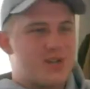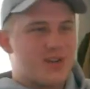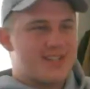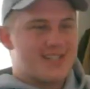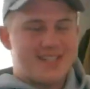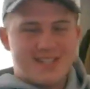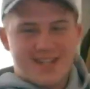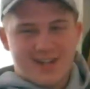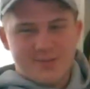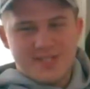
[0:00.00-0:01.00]
sure because
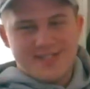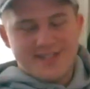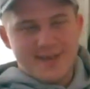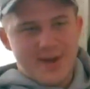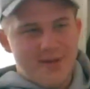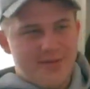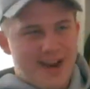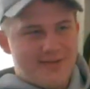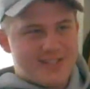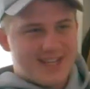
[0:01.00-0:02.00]
Cyclops needs to dip out for
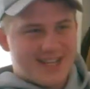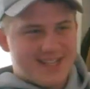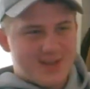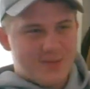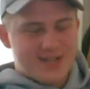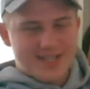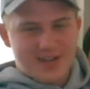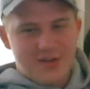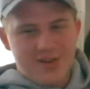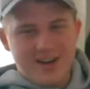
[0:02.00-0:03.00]
half a second, so I'm gonna
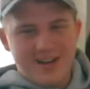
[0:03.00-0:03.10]
take over.